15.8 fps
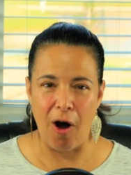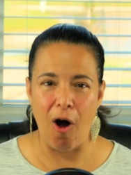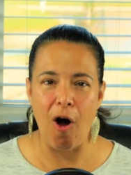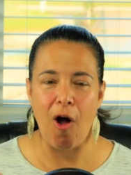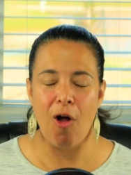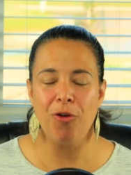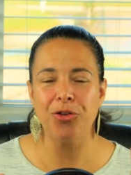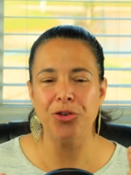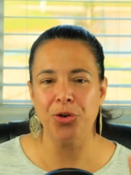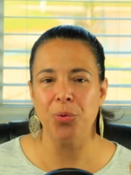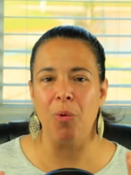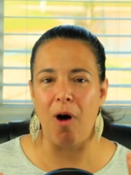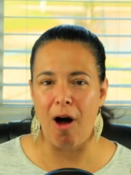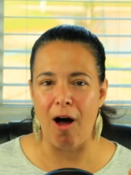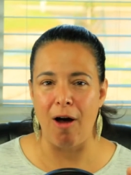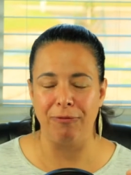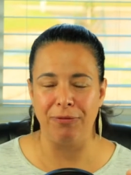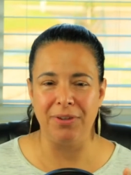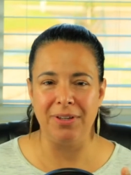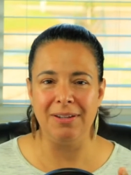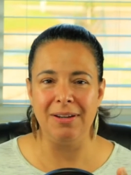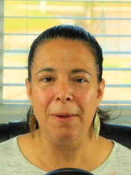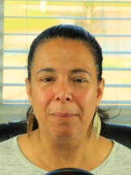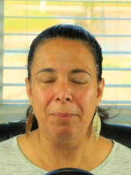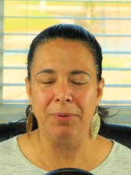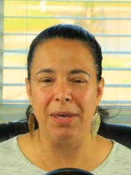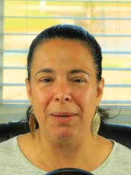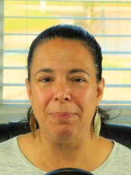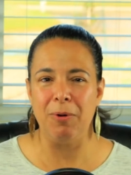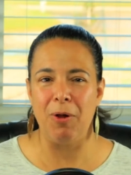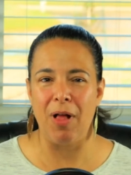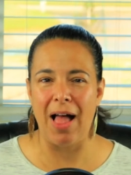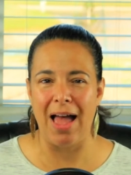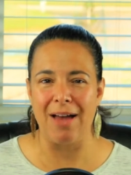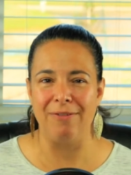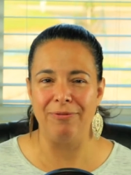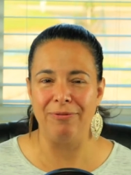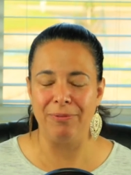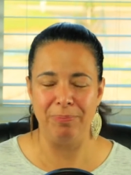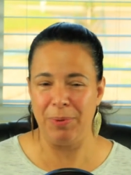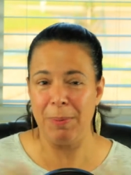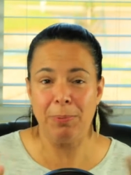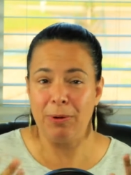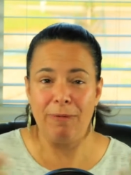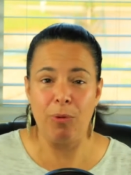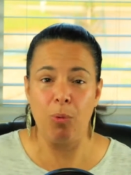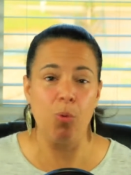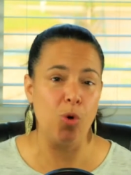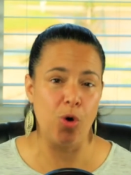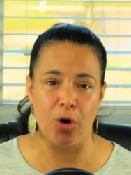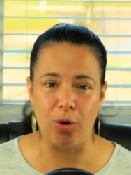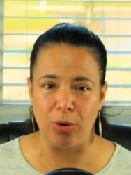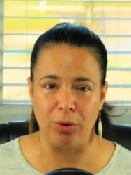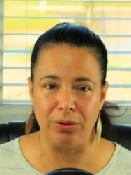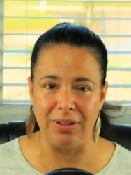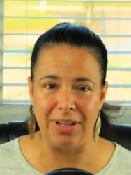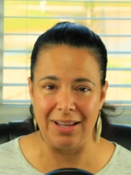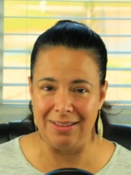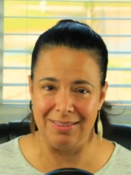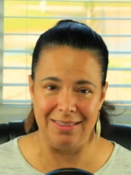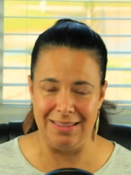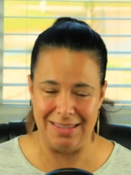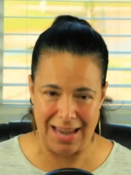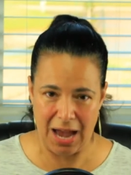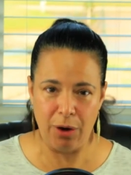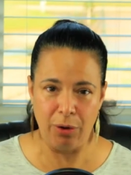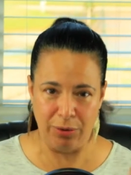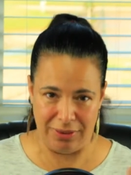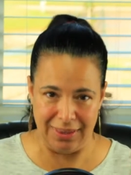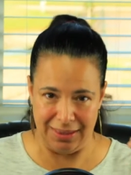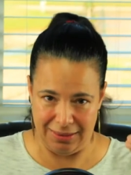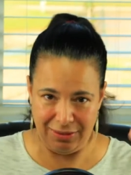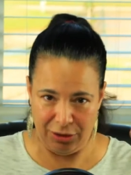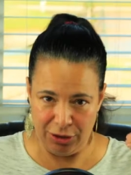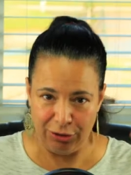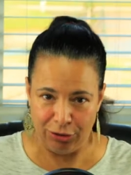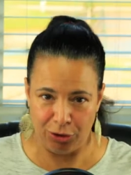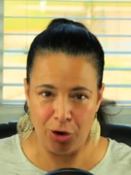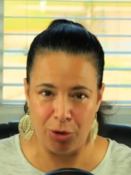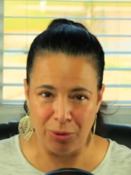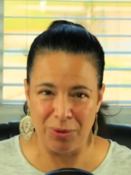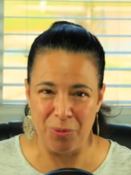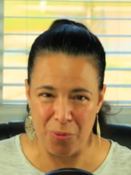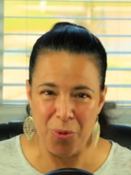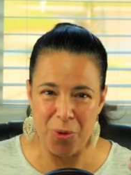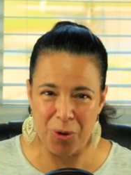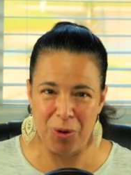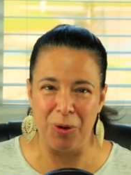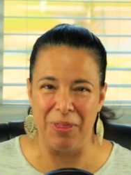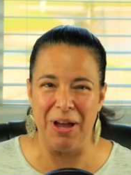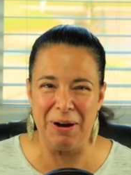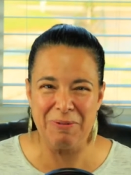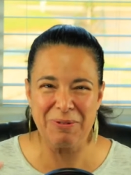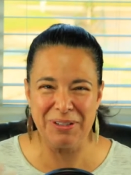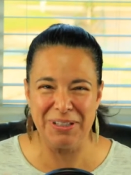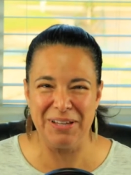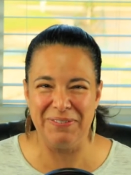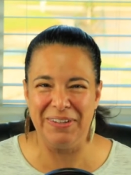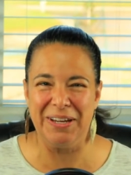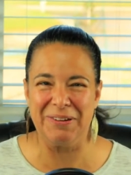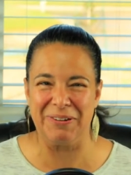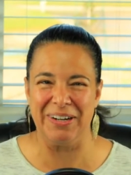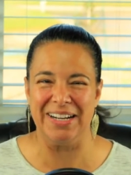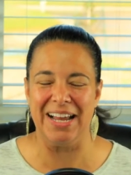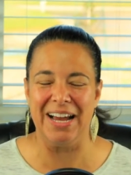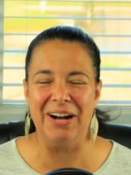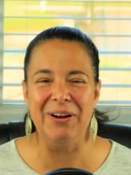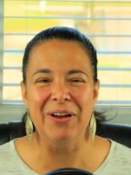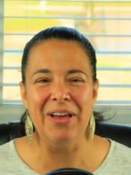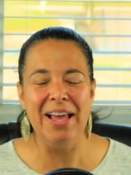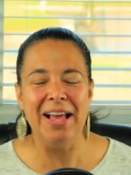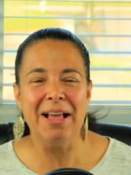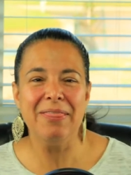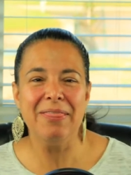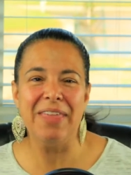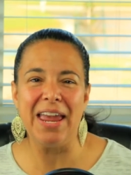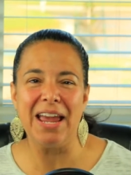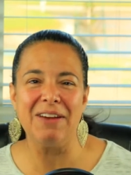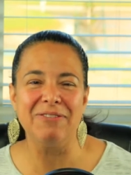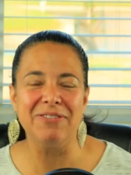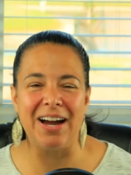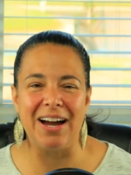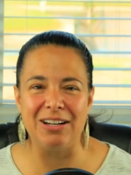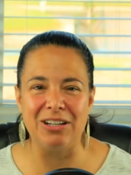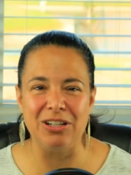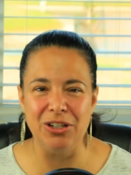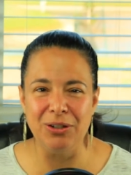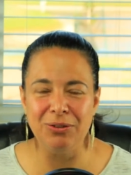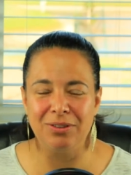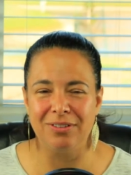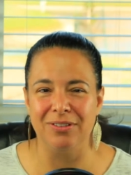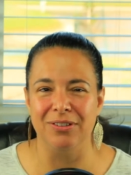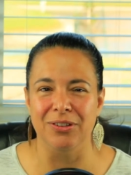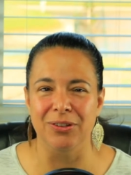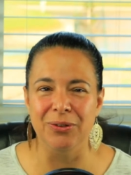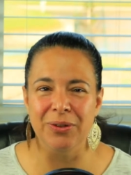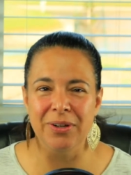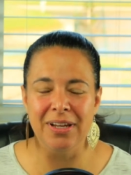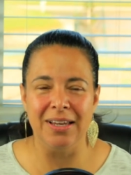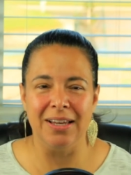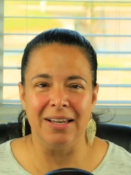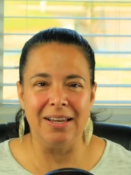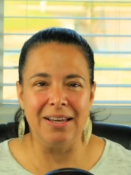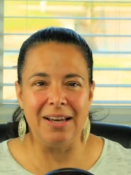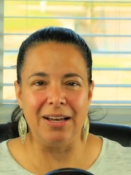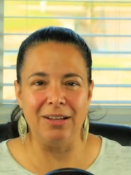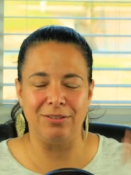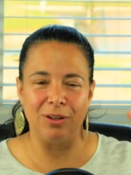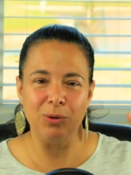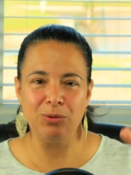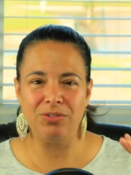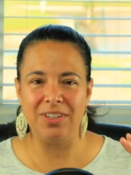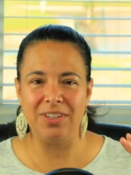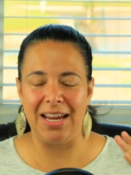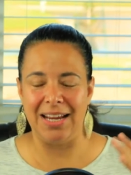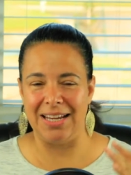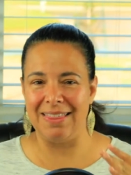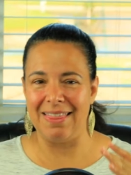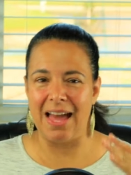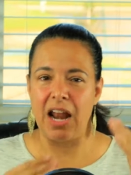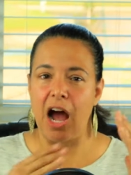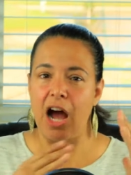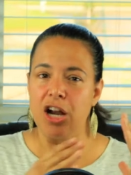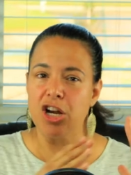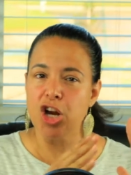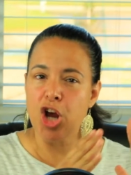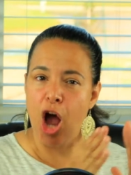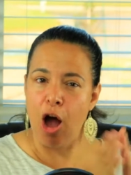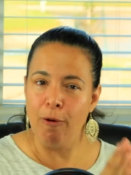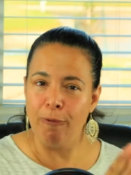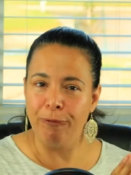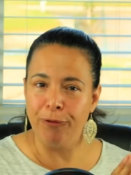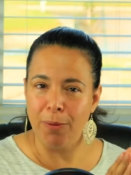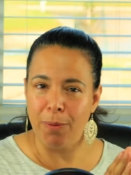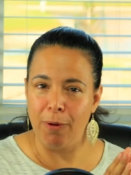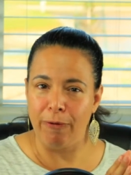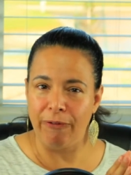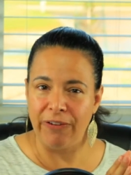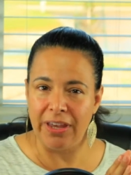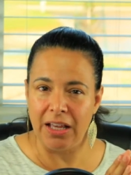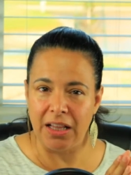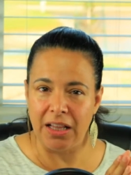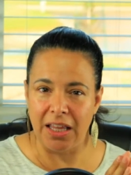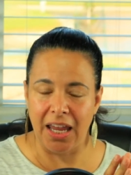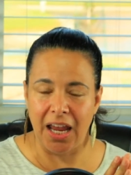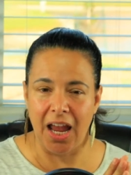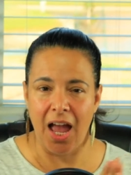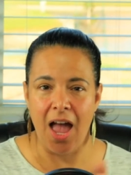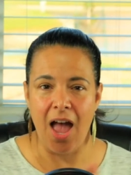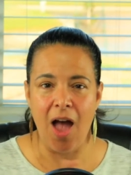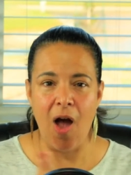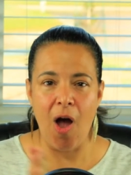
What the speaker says: All too often, people of the world, and now this current world that we're living in right now, they have gotten used to associating that uncomfortable feeling